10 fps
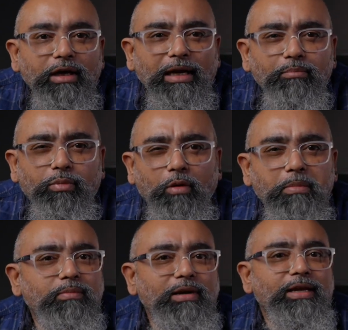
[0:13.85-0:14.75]
And I'm
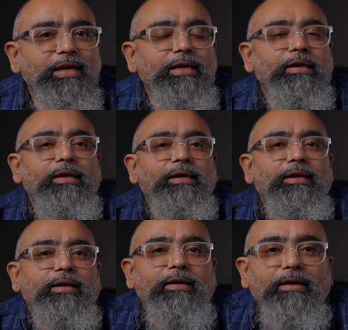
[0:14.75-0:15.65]
probably
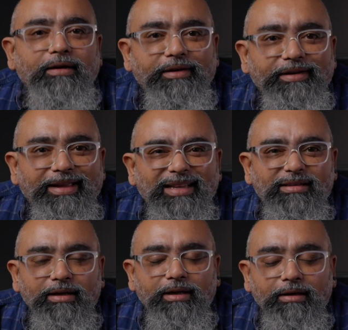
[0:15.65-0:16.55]

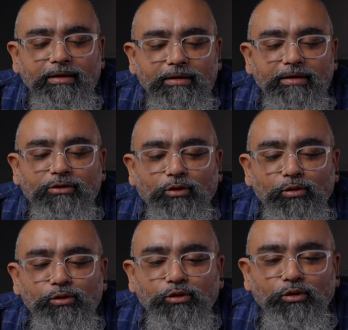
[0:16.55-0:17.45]
guessing it's
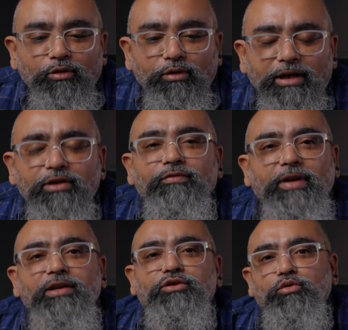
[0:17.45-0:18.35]
also
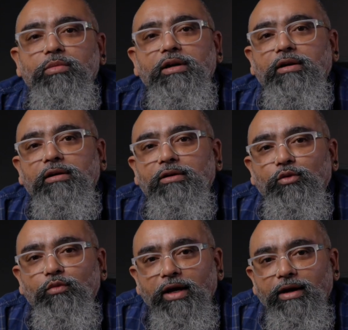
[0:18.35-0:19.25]
very instrumental to
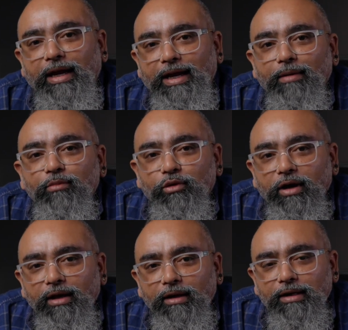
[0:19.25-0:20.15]
where I am
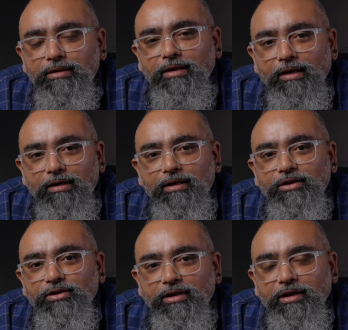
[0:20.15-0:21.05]
today as an
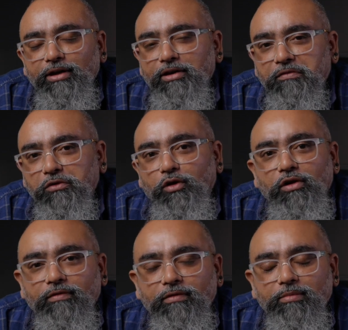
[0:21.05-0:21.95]
architecture and interior
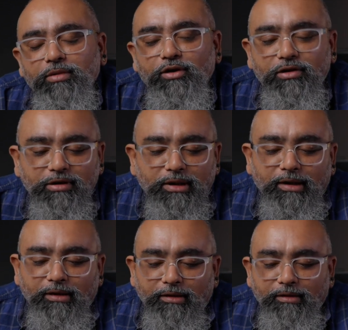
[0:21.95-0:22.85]
photographer, because
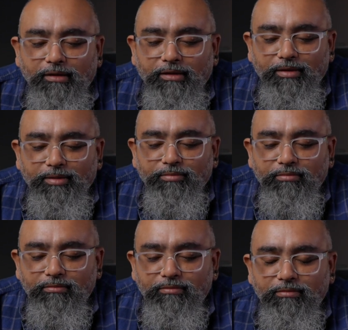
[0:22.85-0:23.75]

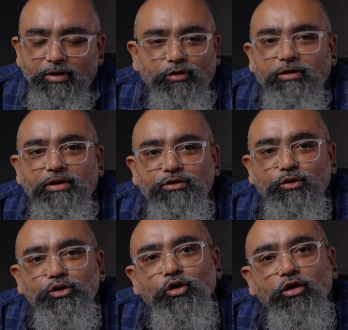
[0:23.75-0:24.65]
there is
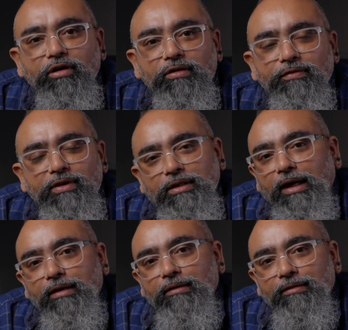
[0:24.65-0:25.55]
no shortage of
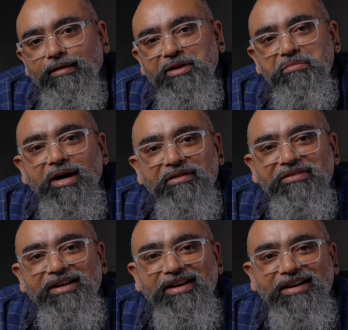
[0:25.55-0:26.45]
design in my
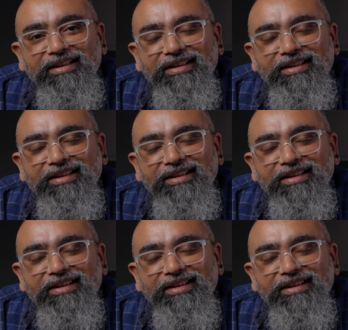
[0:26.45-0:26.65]
field.